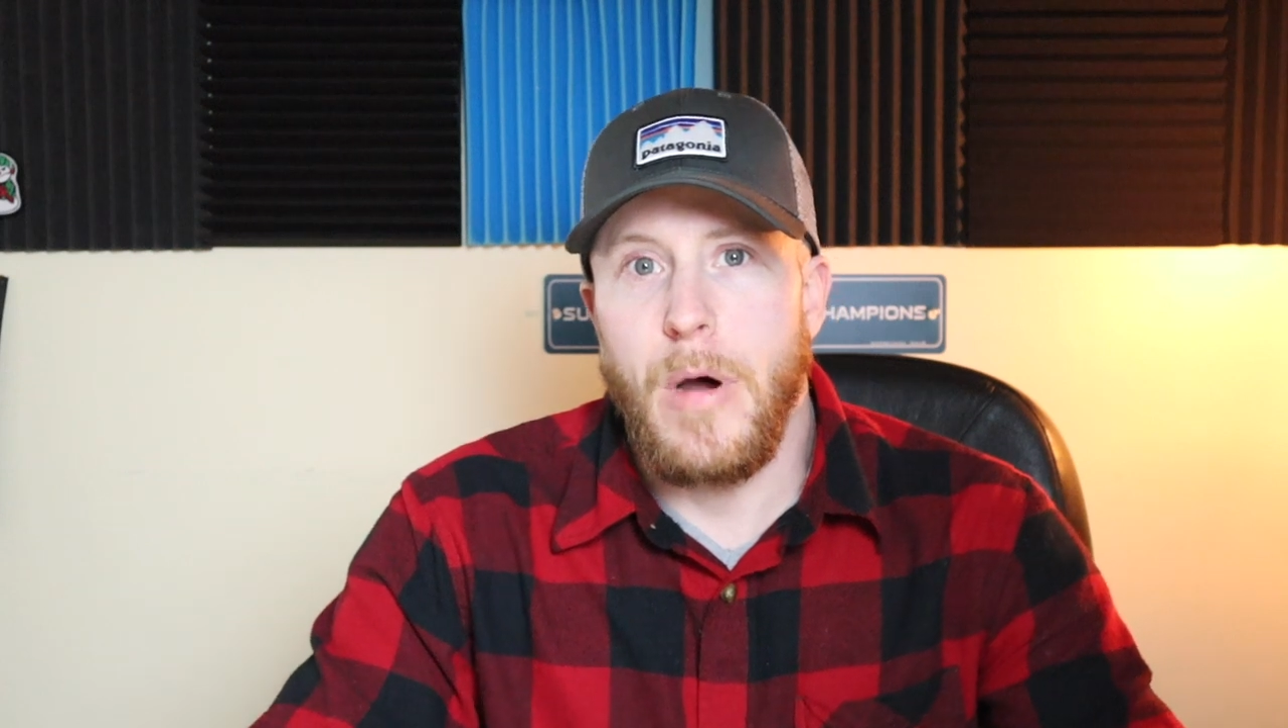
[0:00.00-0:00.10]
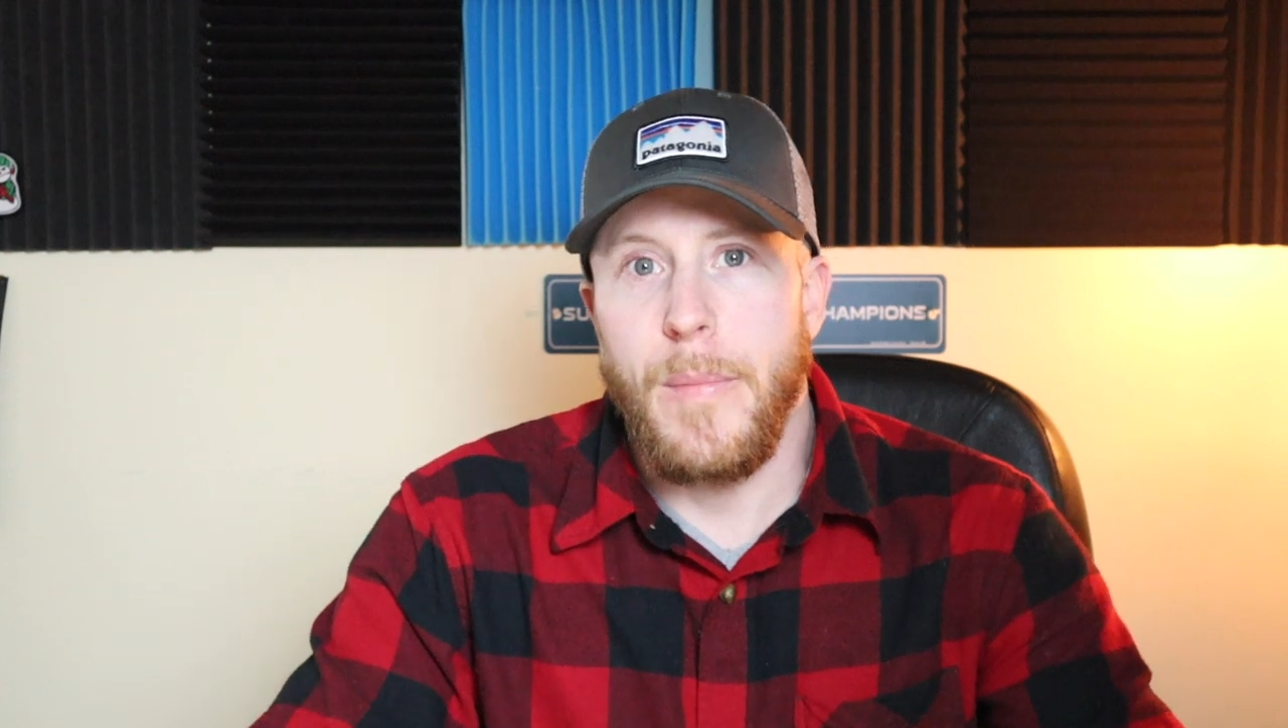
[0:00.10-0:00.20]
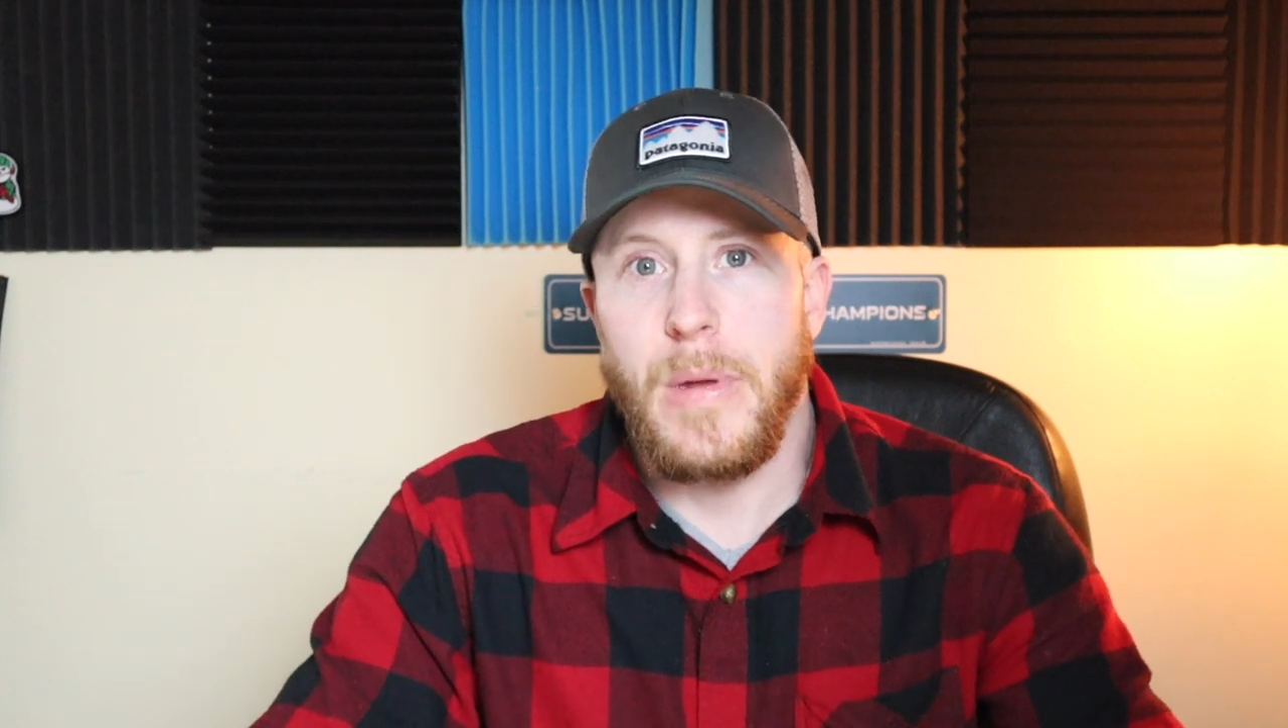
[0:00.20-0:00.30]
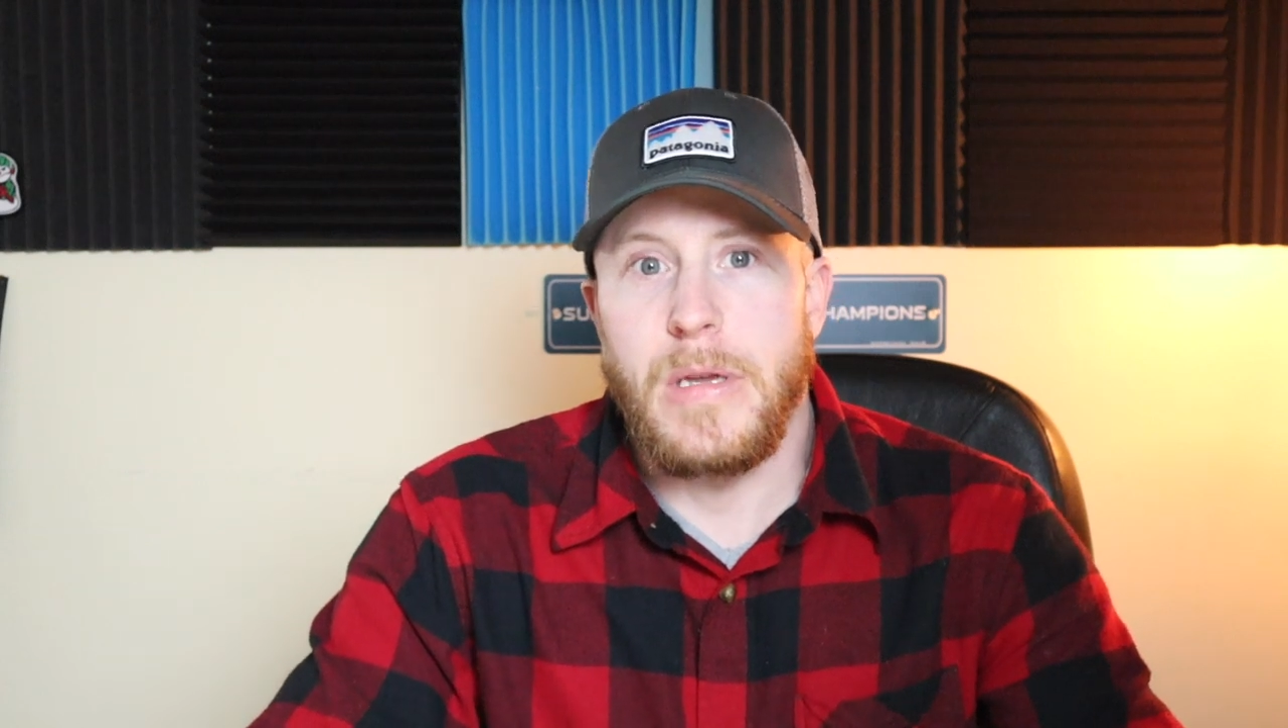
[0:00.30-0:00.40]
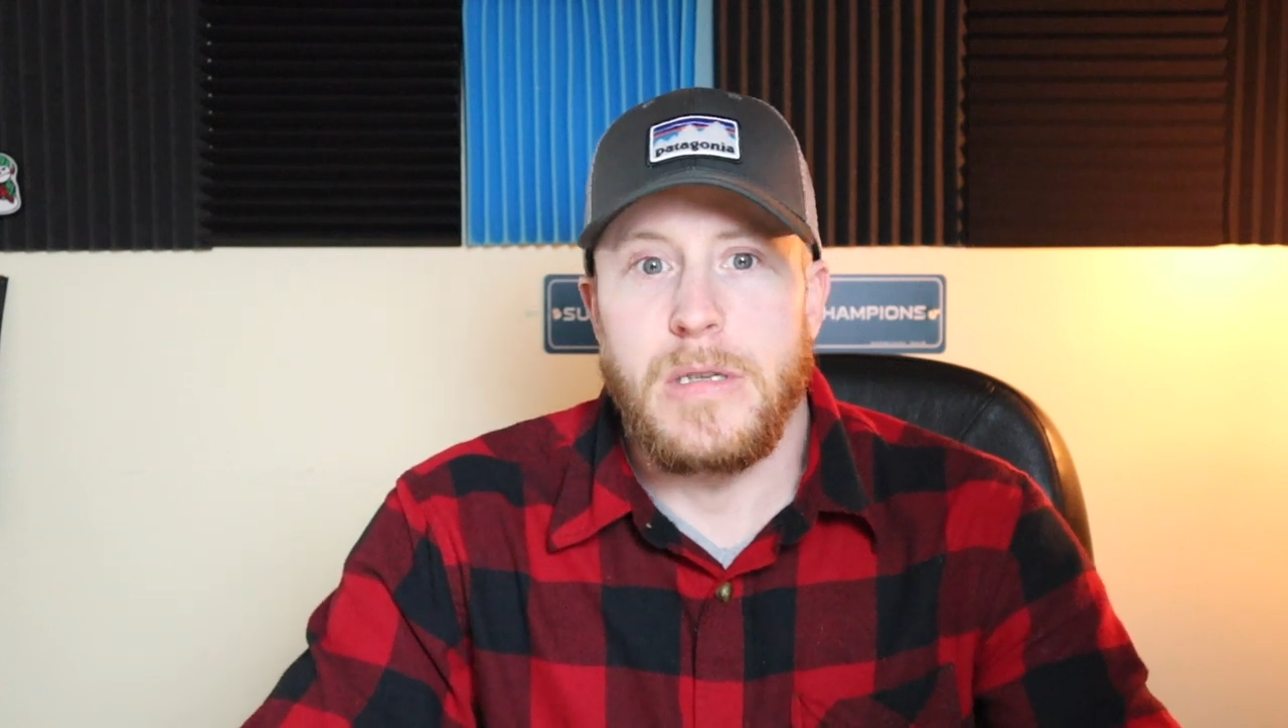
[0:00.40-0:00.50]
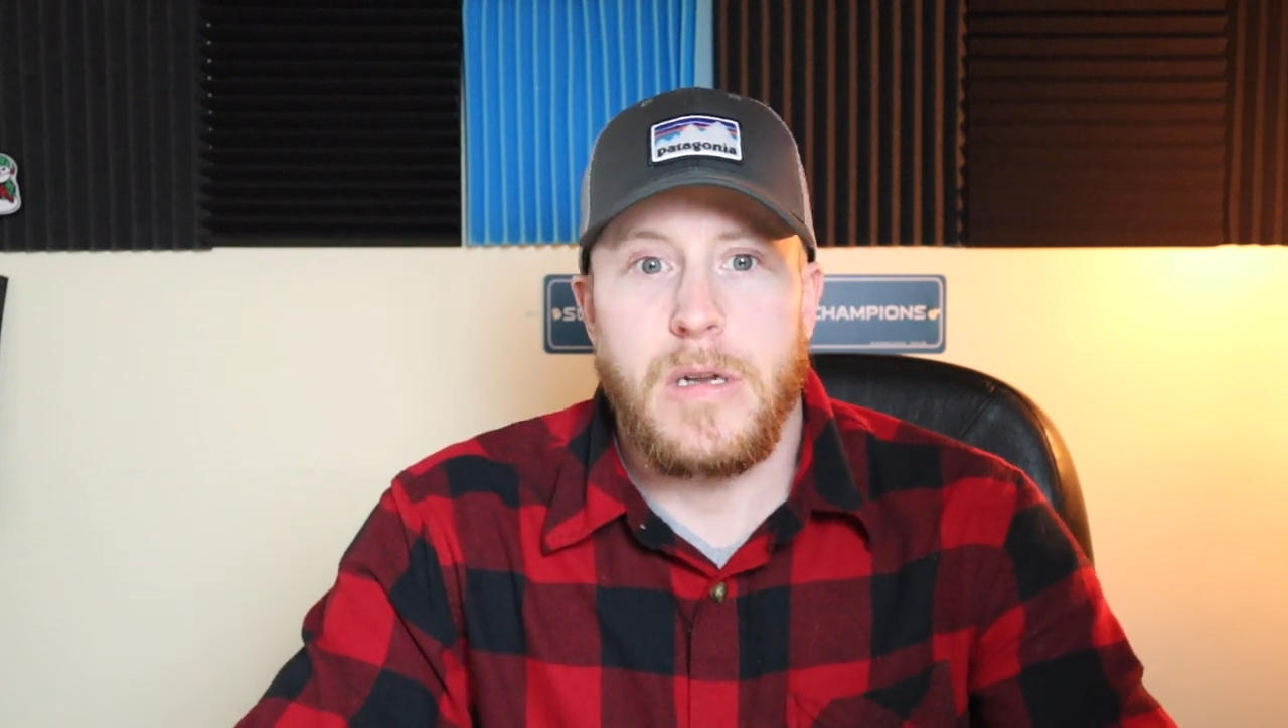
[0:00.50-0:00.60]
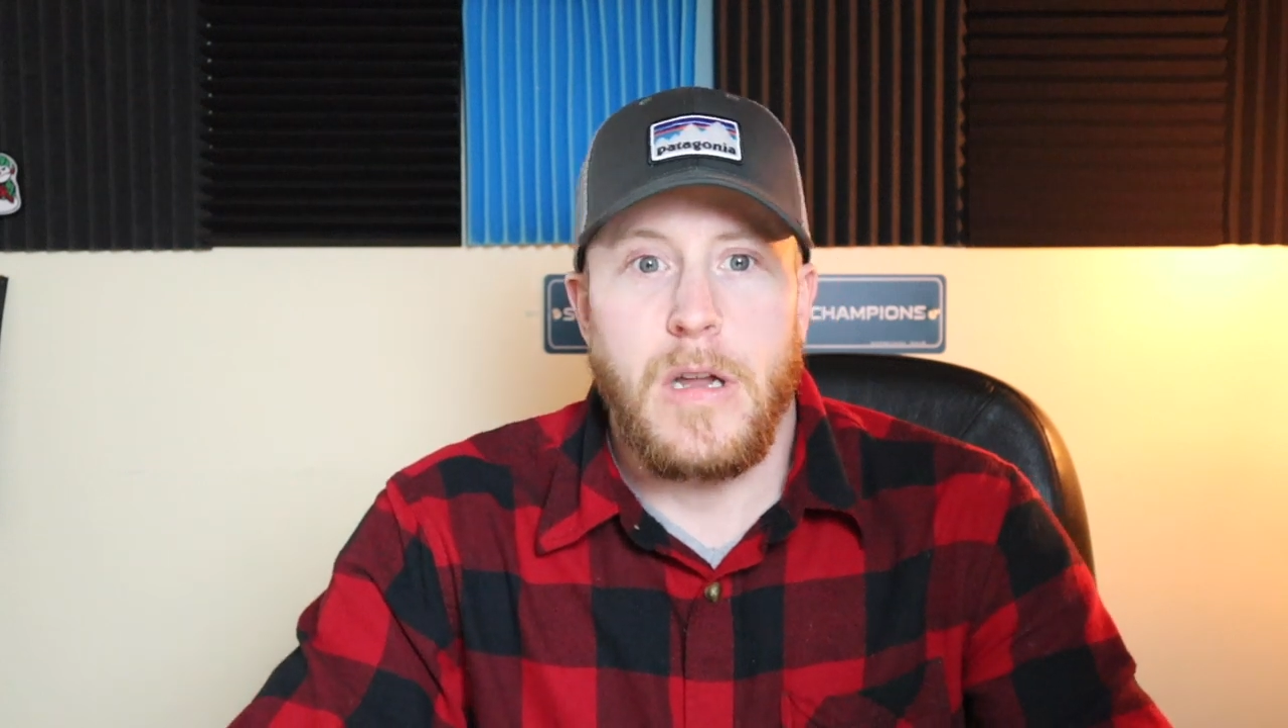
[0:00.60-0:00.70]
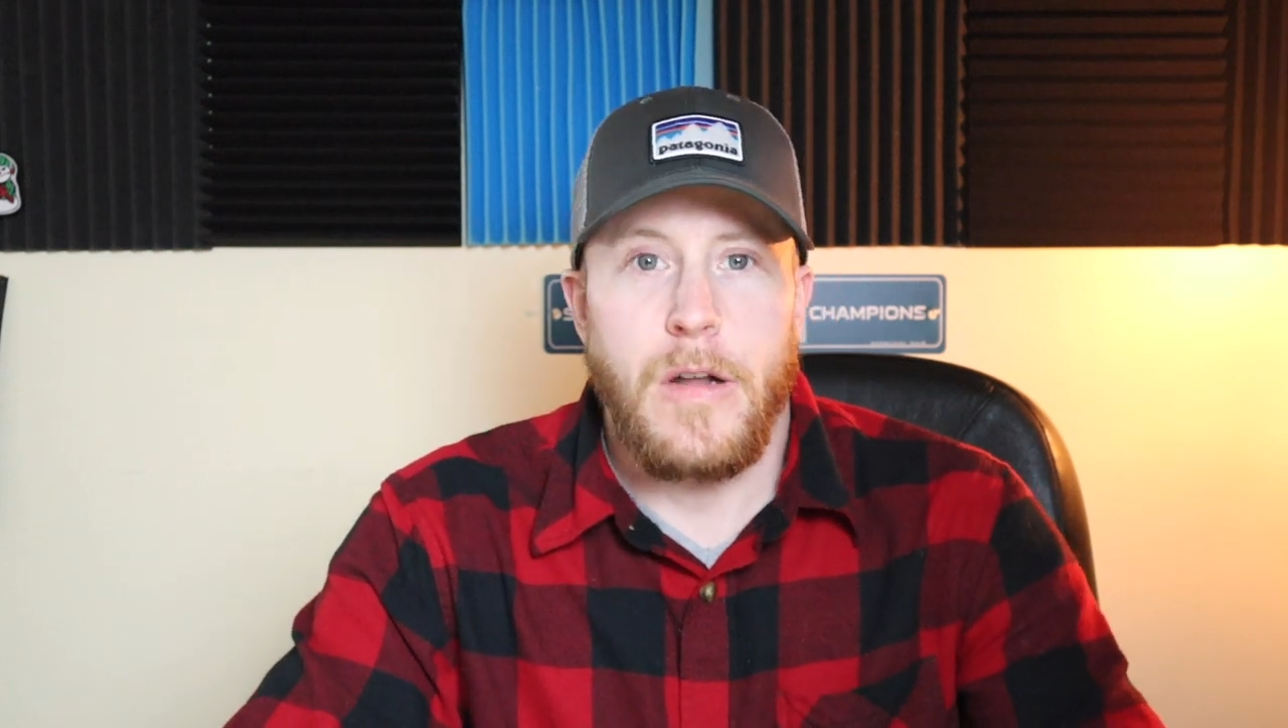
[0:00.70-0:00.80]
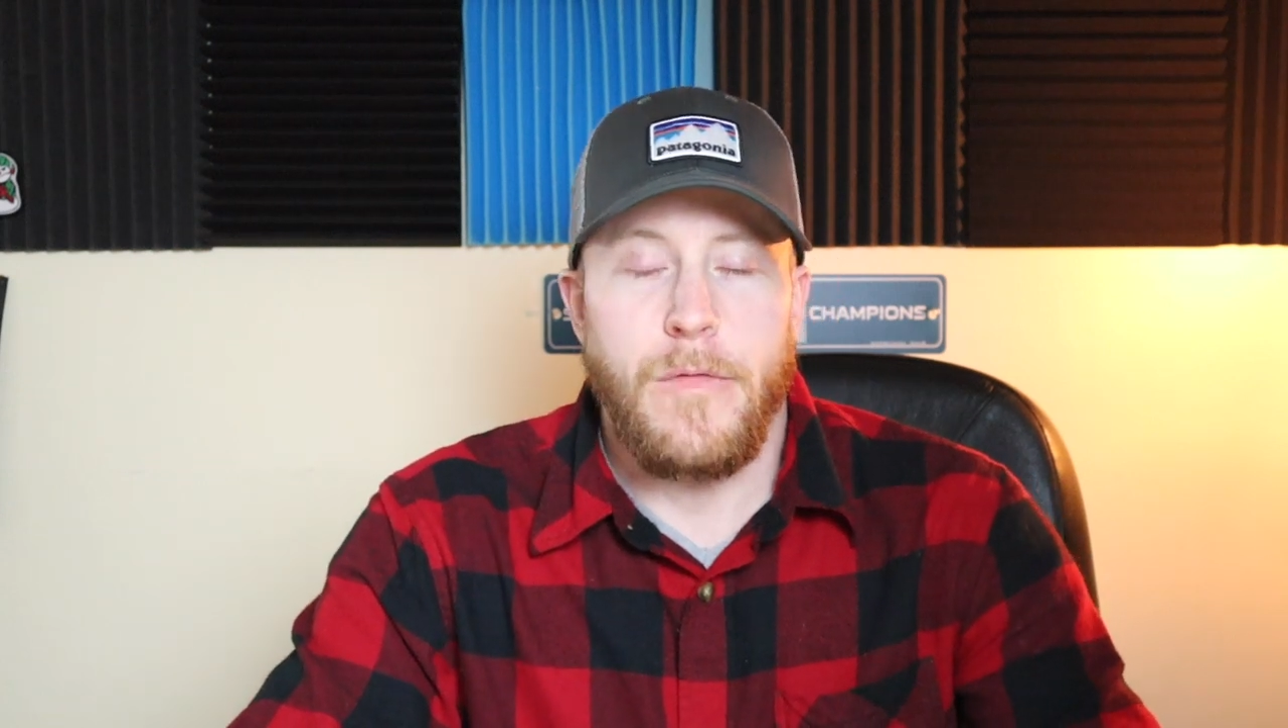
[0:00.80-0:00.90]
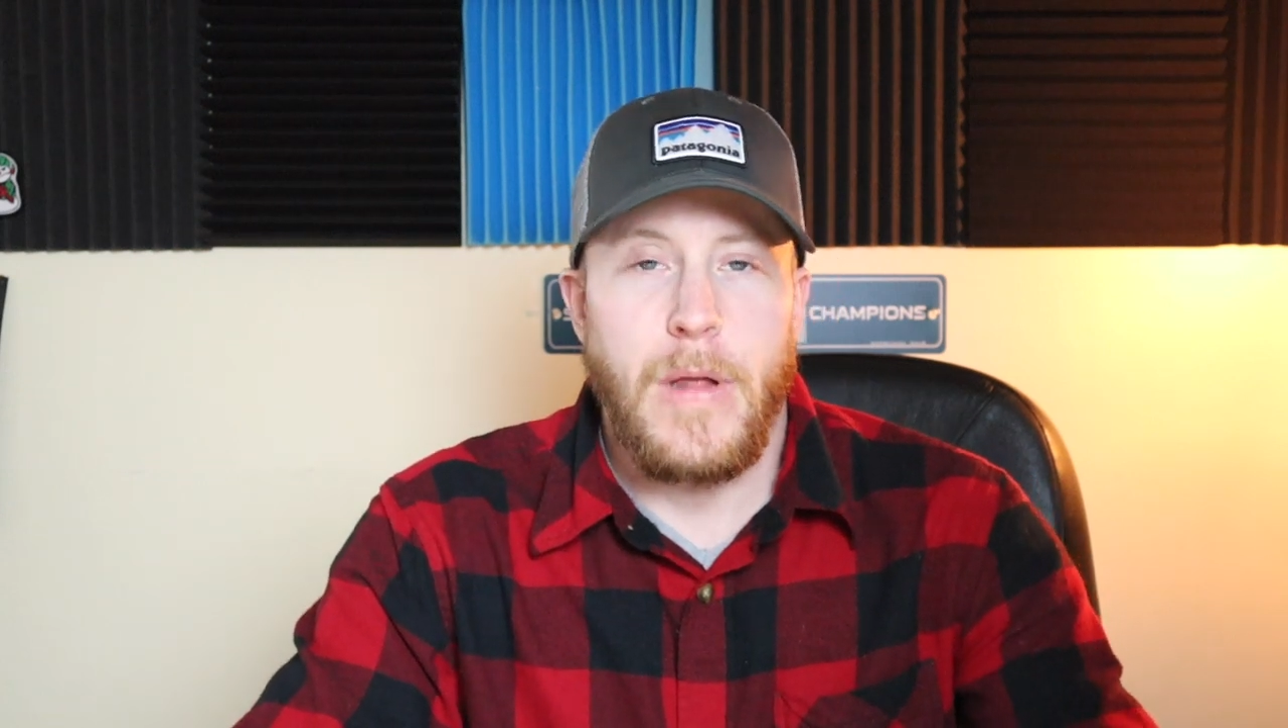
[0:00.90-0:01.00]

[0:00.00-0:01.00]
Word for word: puppies in the